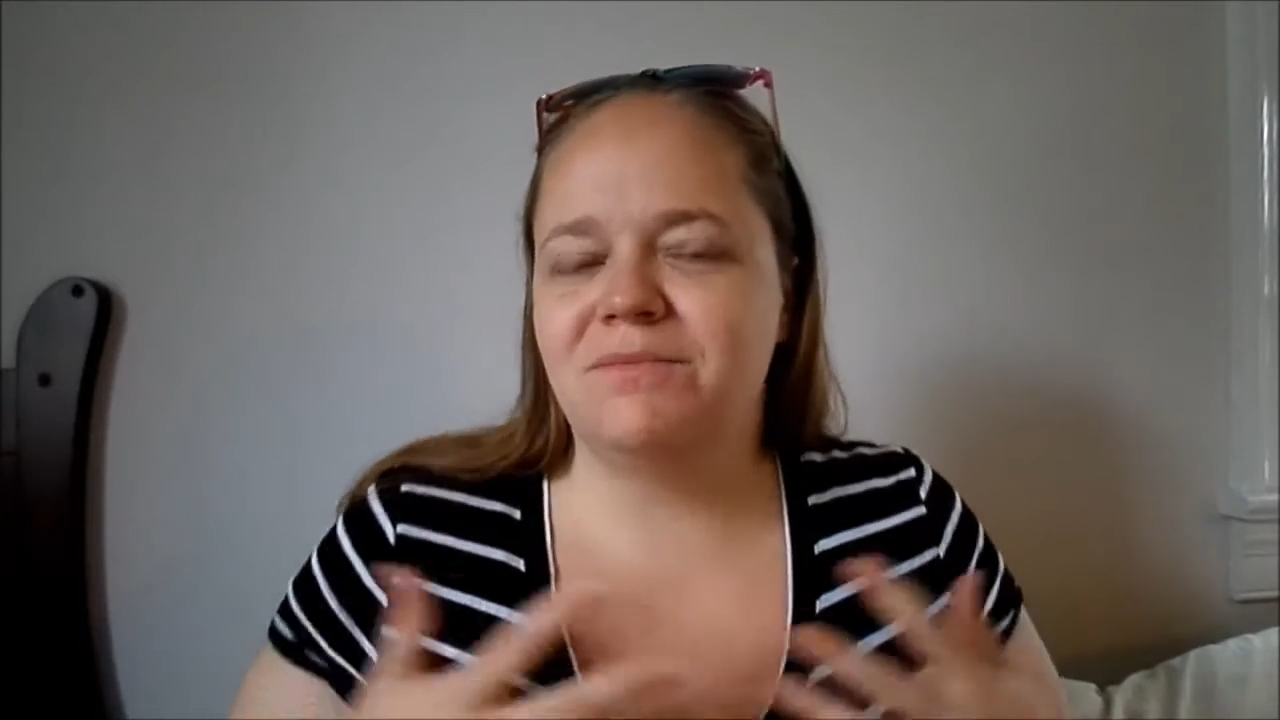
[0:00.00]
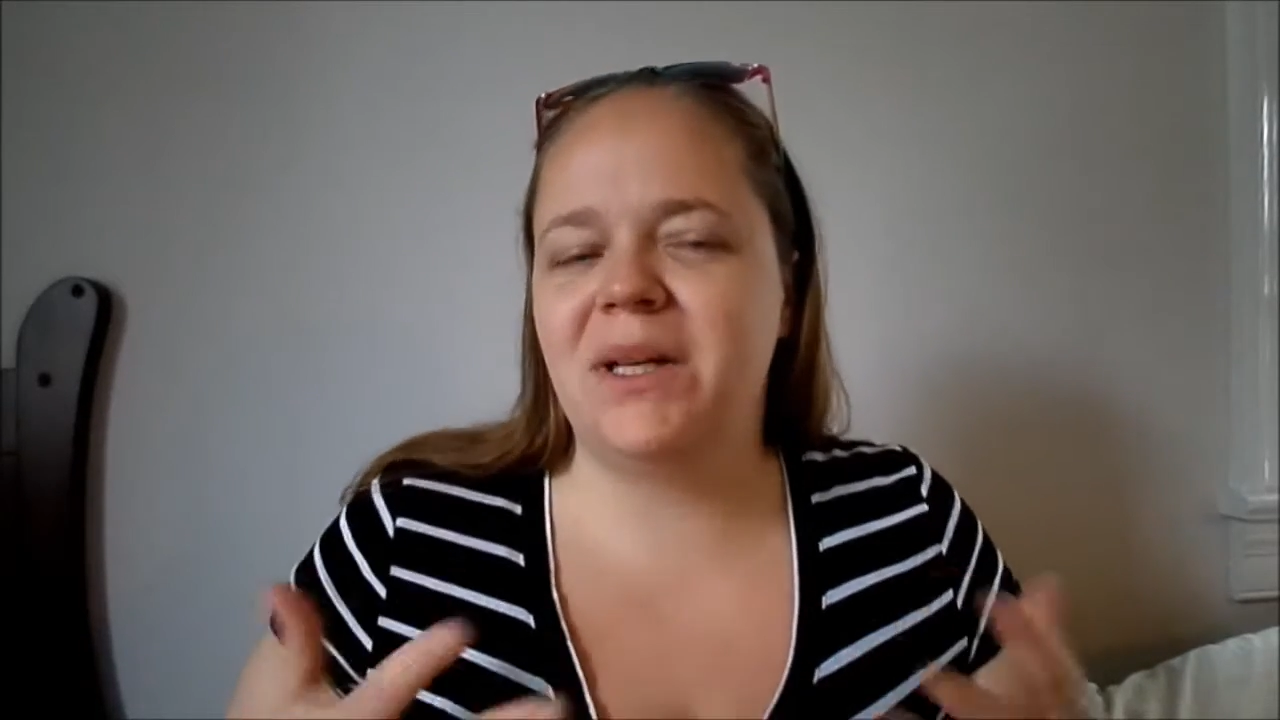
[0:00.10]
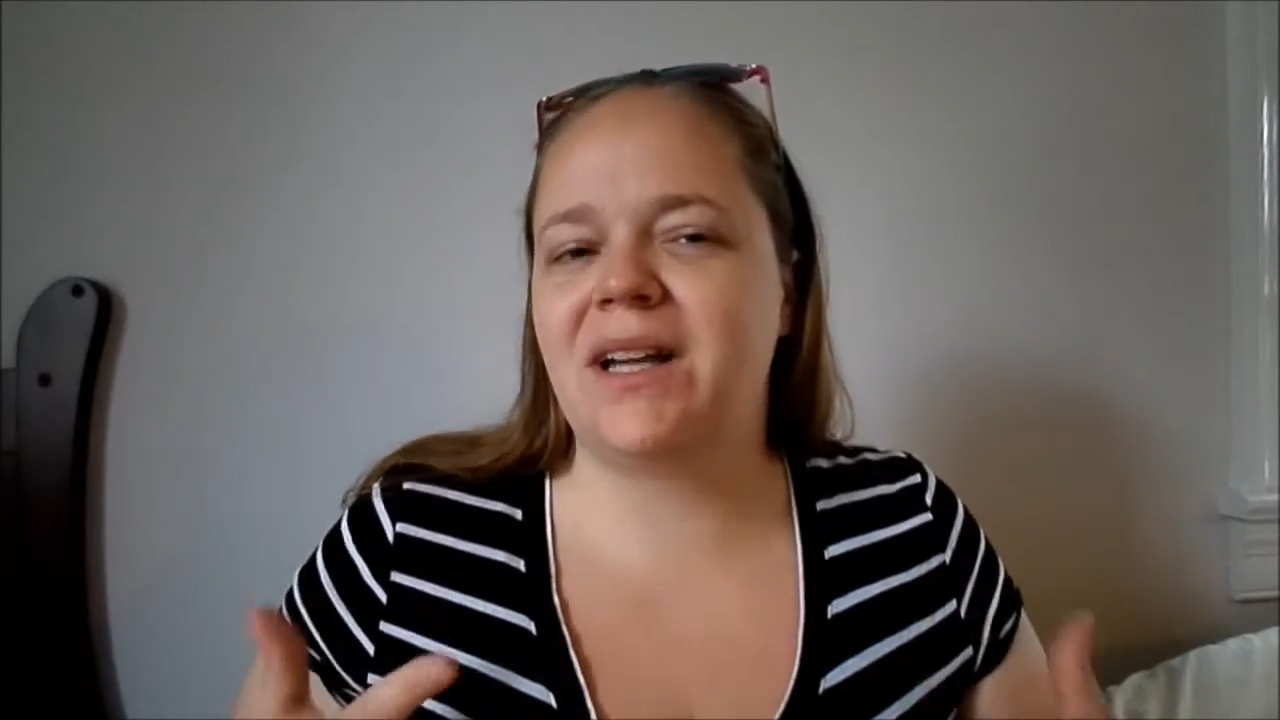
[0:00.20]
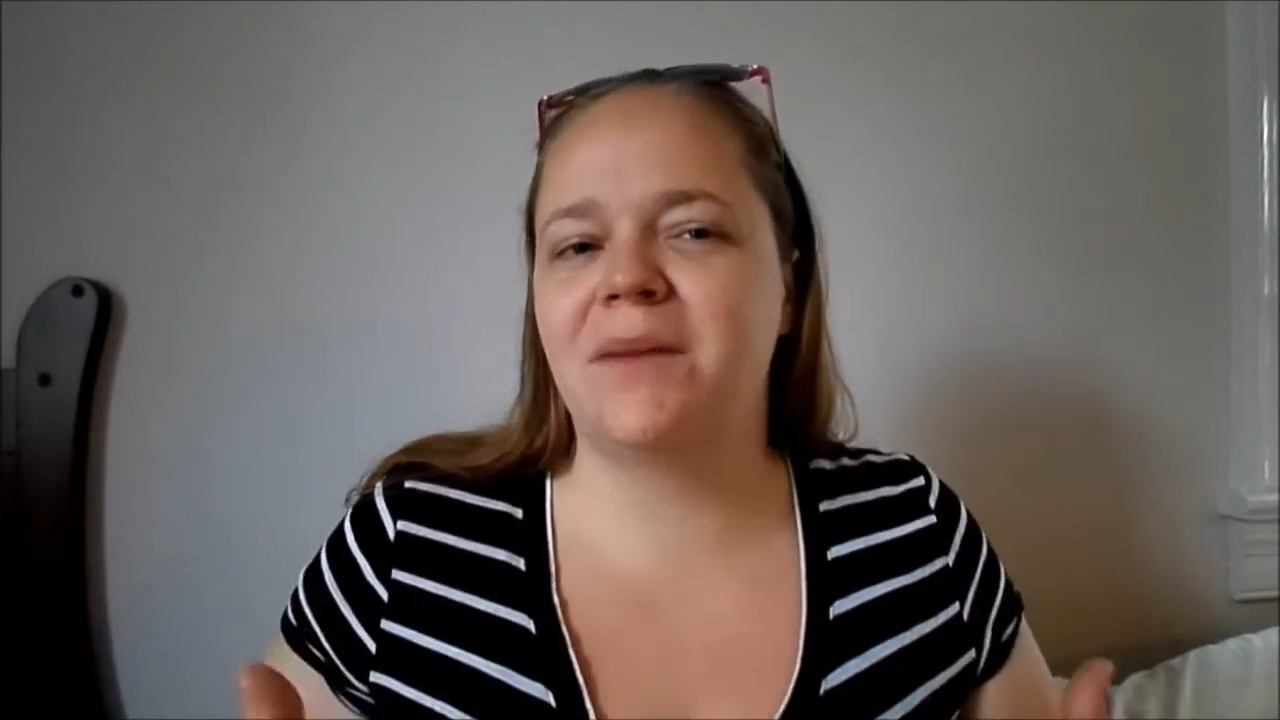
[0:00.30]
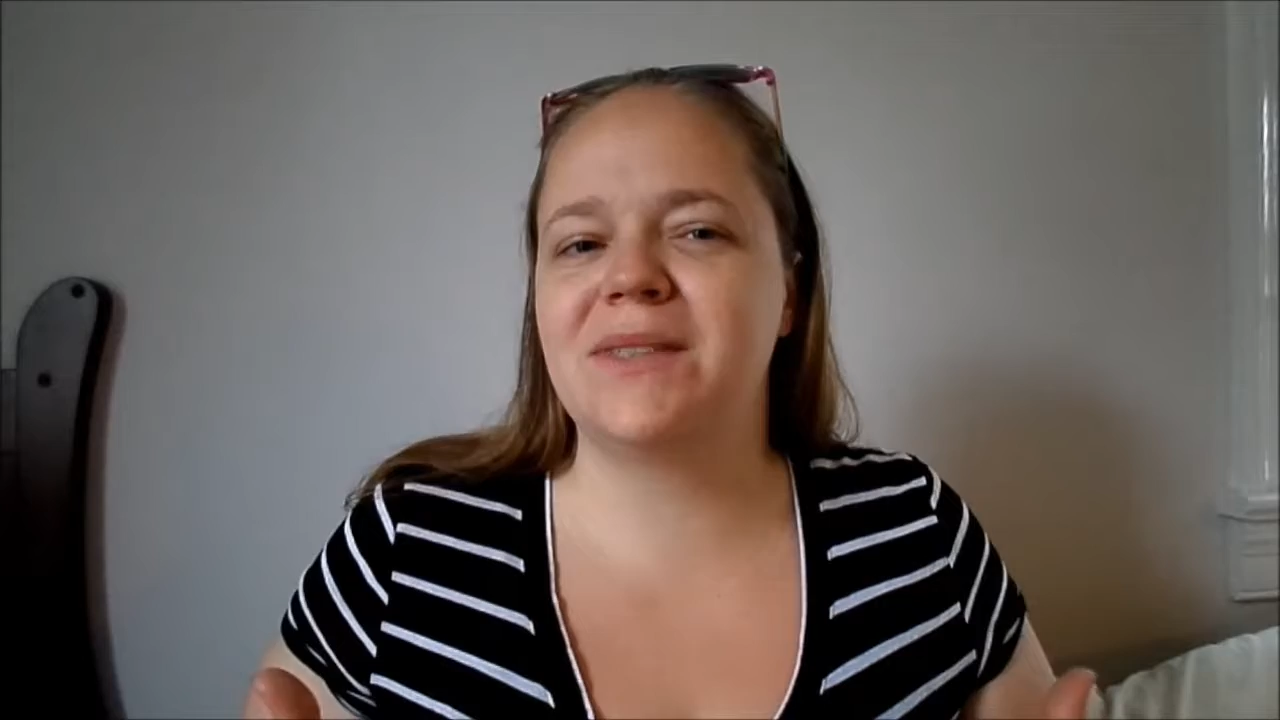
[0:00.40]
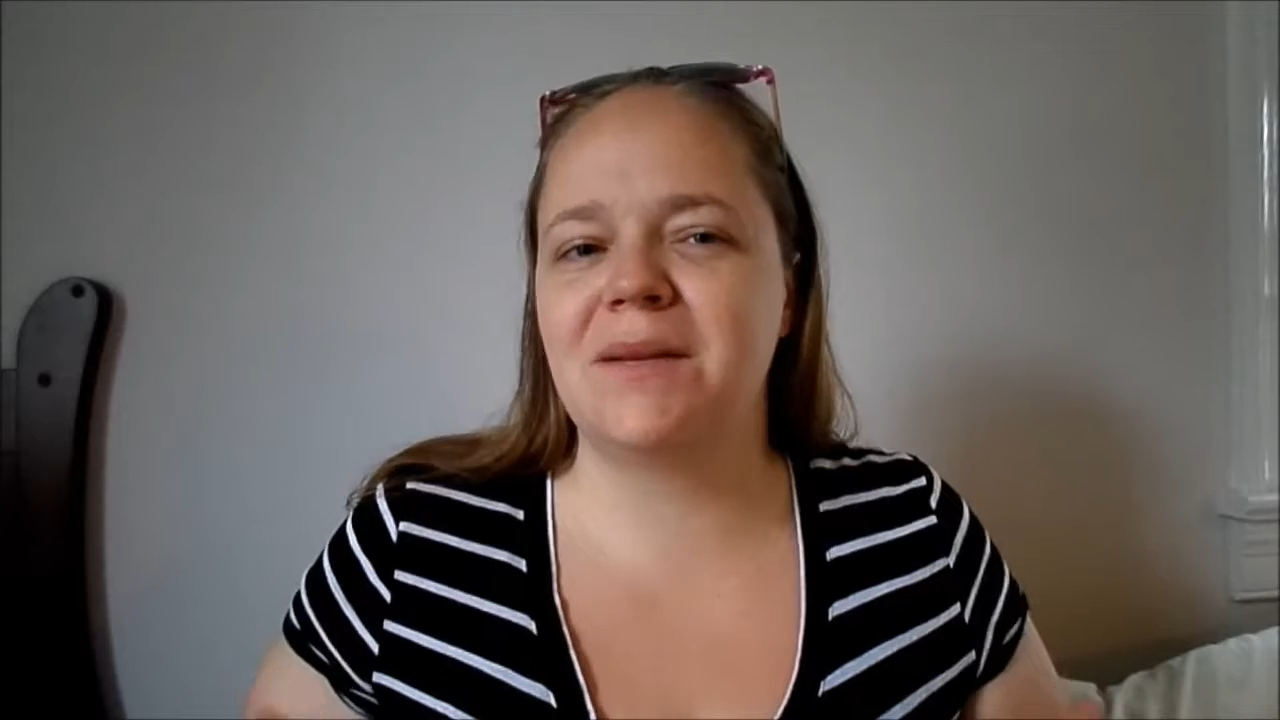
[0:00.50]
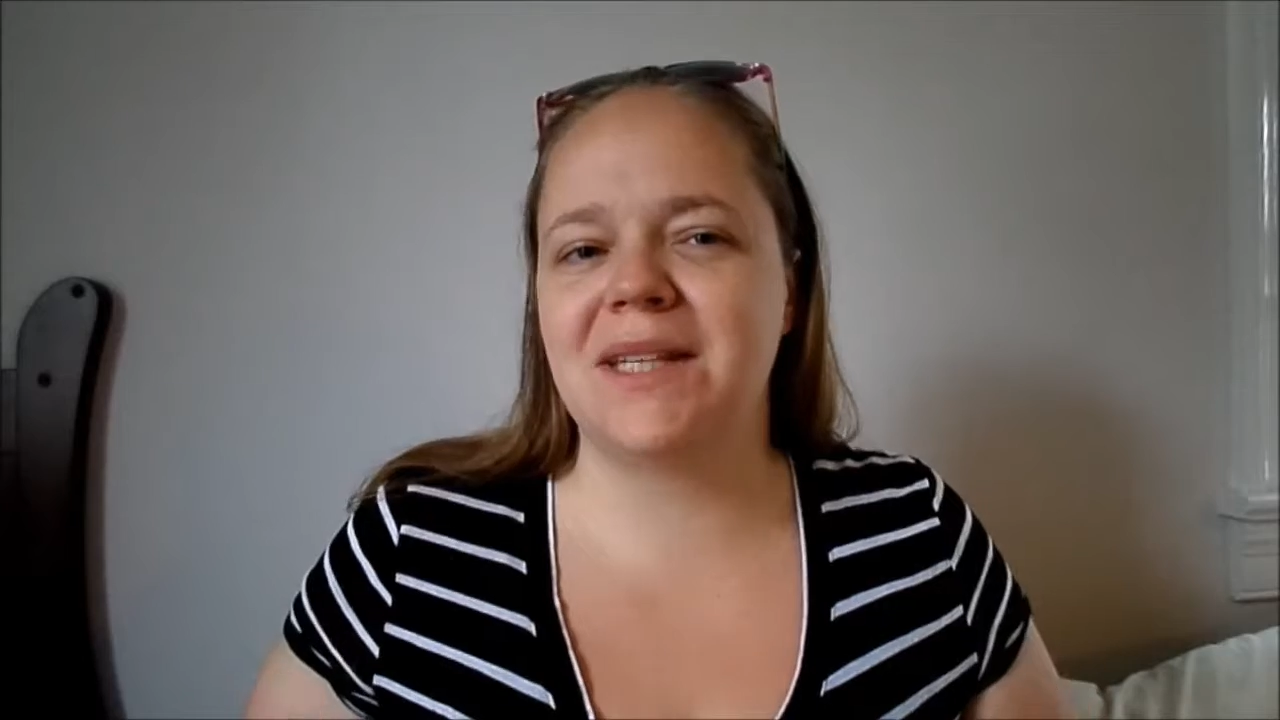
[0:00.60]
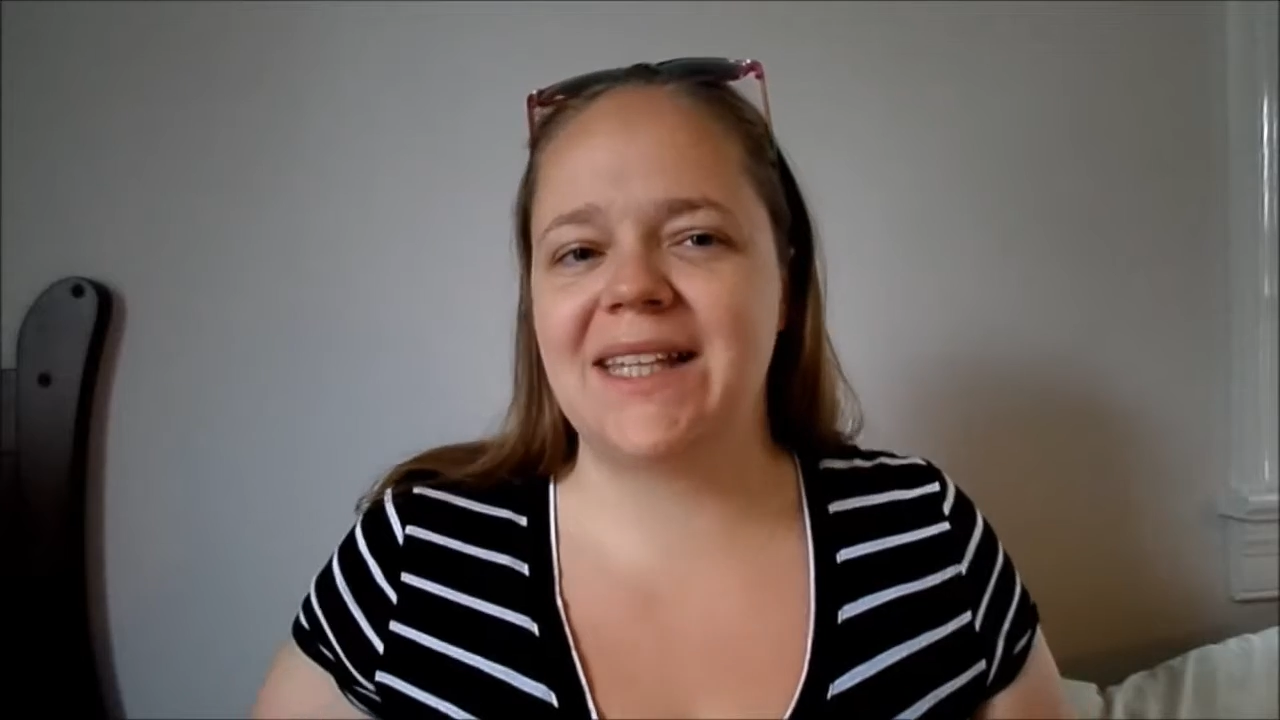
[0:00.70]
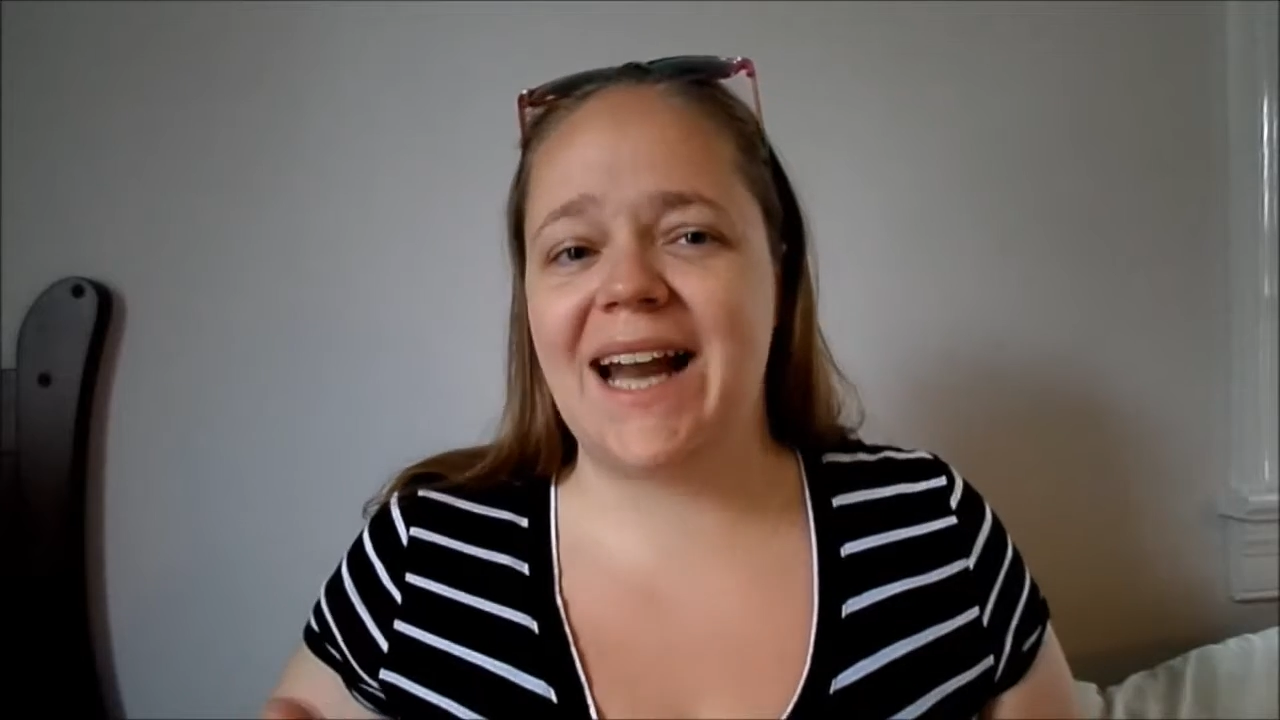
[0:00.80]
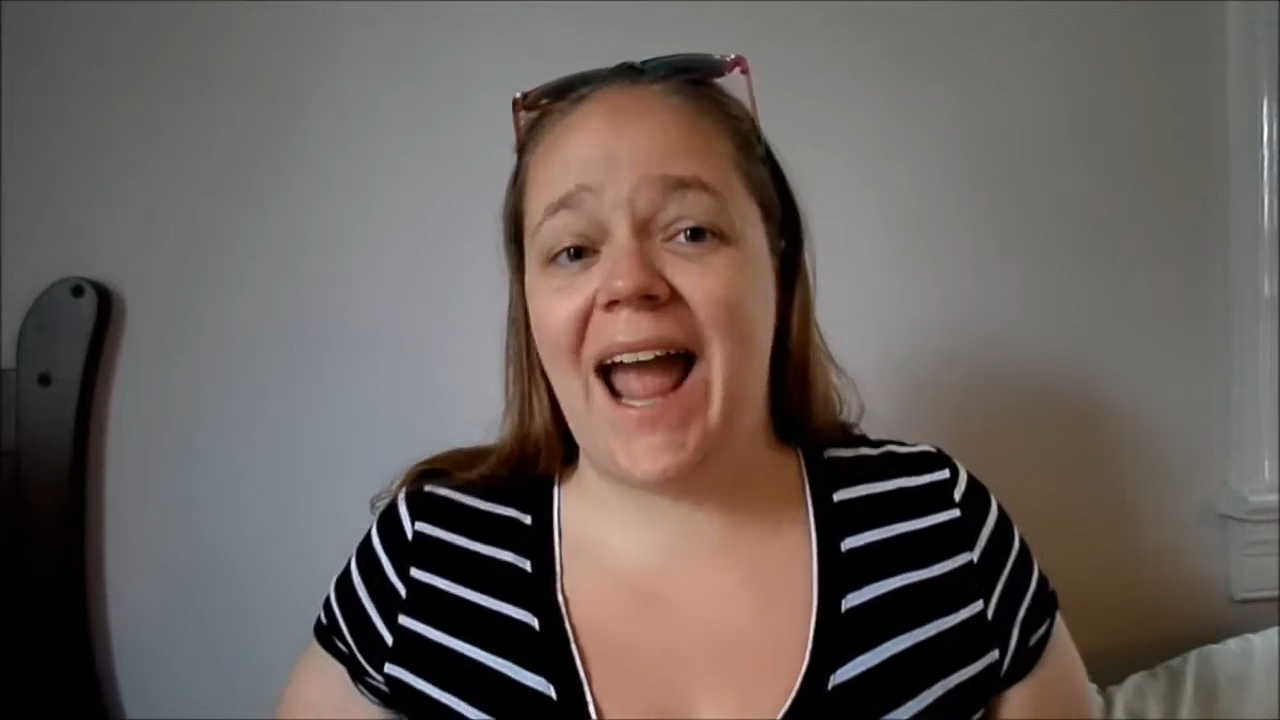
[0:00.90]
become
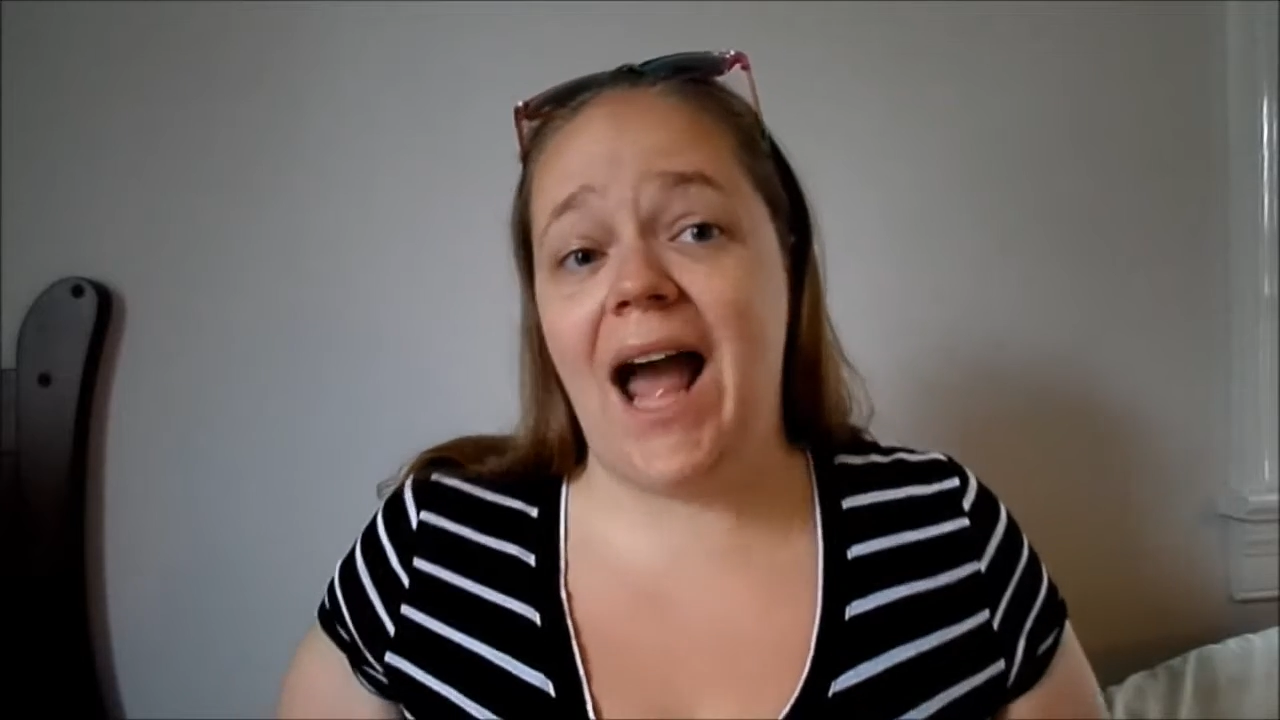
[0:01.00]
something that I